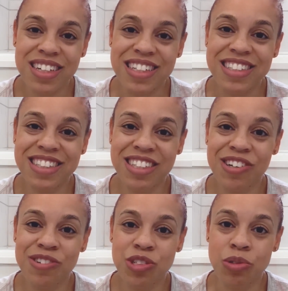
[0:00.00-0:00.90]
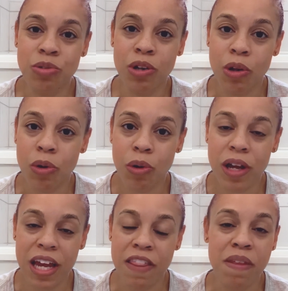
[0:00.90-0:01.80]
He still do
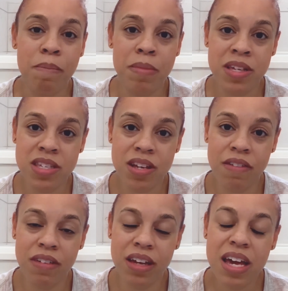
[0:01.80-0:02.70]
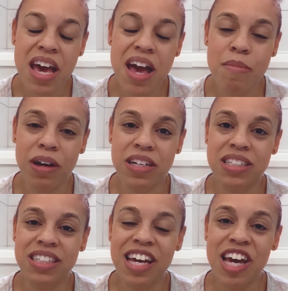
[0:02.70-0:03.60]
glory in the midst of it,
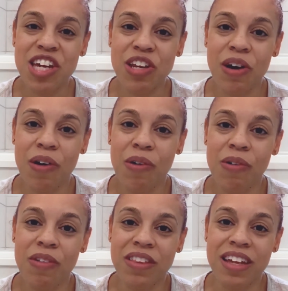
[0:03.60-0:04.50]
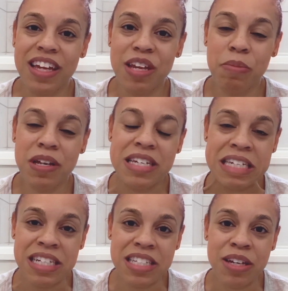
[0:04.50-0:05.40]
because, you know, the enemy
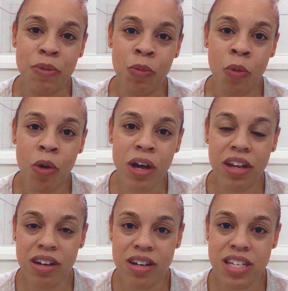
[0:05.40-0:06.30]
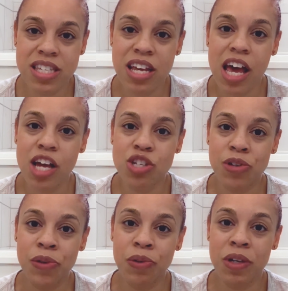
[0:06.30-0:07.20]
doesn't want us
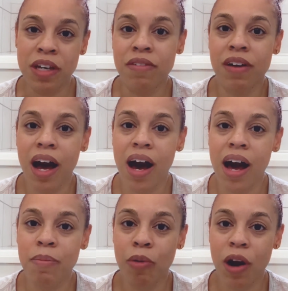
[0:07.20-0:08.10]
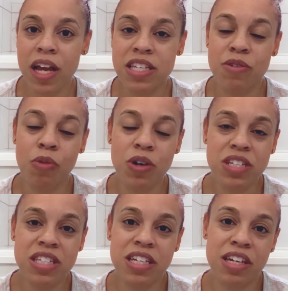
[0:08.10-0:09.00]
to give God praise. He wants
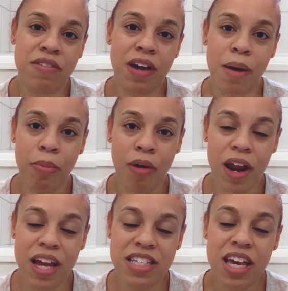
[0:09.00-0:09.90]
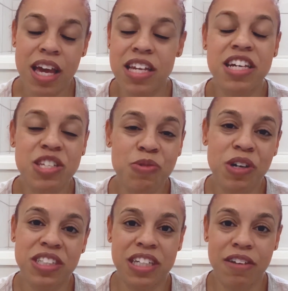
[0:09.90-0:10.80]
us to give God praise. He doesn't
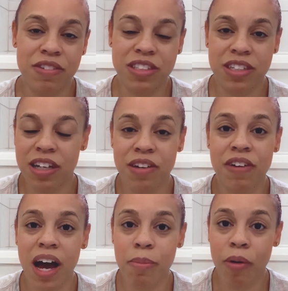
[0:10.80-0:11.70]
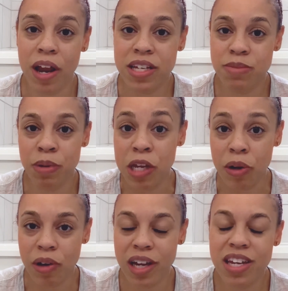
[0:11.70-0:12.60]
want us to give God praise,
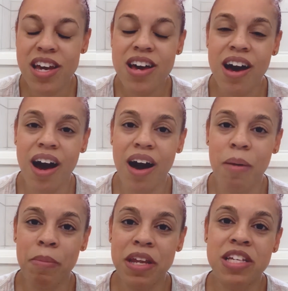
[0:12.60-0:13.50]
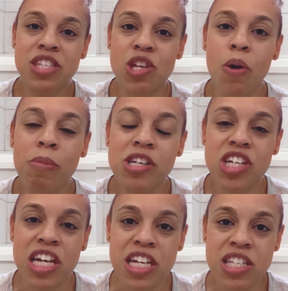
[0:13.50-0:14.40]
period. But it's so much
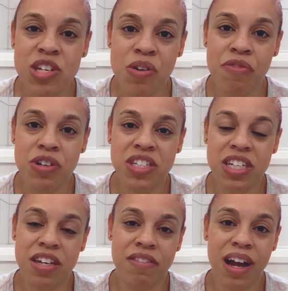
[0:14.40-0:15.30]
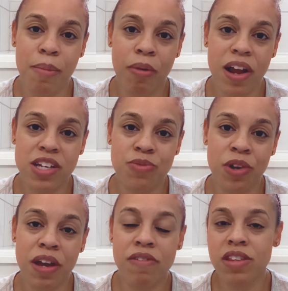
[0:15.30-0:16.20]
easier for us to give God praise
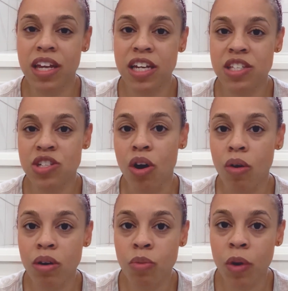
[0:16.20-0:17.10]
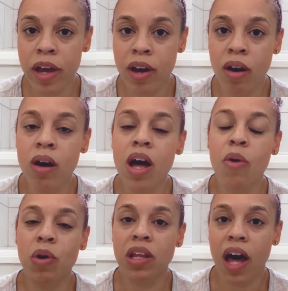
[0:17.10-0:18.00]
when everything is going well,
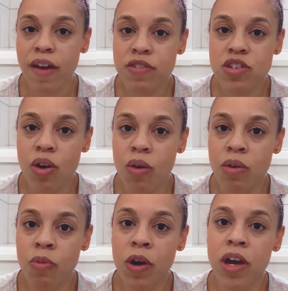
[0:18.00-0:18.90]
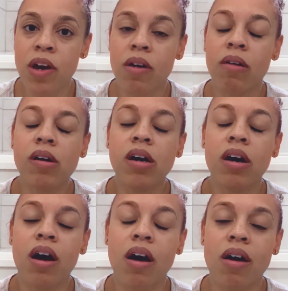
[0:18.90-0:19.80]
when life is going well.
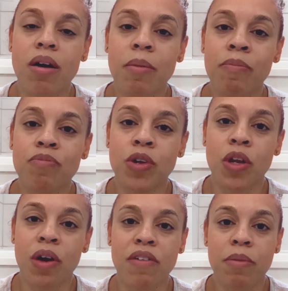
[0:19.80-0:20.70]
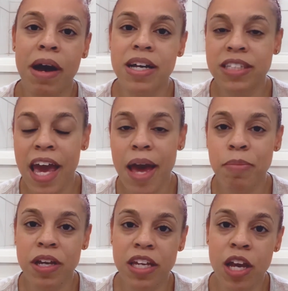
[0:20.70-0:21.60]
You know, everybody's
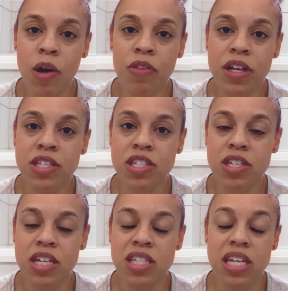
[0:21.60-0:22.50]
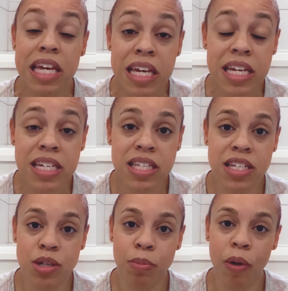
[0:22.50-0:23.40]
happy and healthy. It's easy
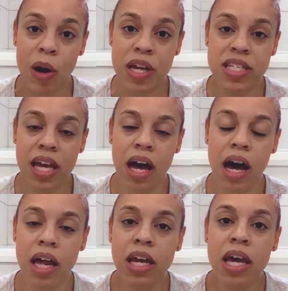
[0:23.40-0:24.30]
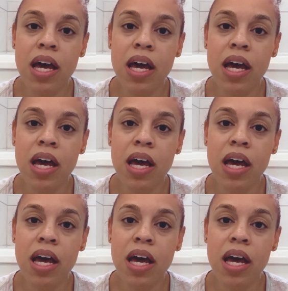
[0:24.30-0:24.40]
to praise God.